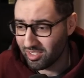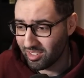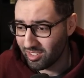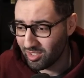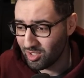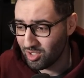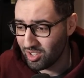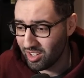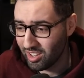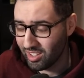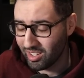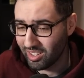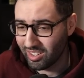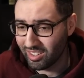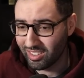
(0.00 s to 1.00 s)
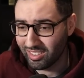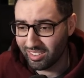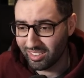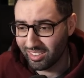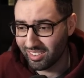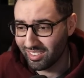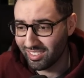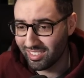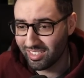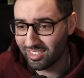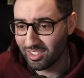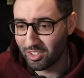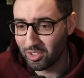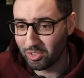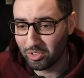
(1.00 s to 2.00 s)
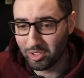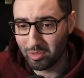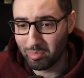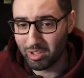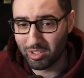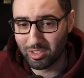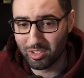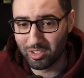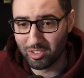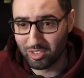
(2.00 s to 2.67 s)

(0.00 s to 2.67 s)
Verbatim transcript: such, uh, and you know the the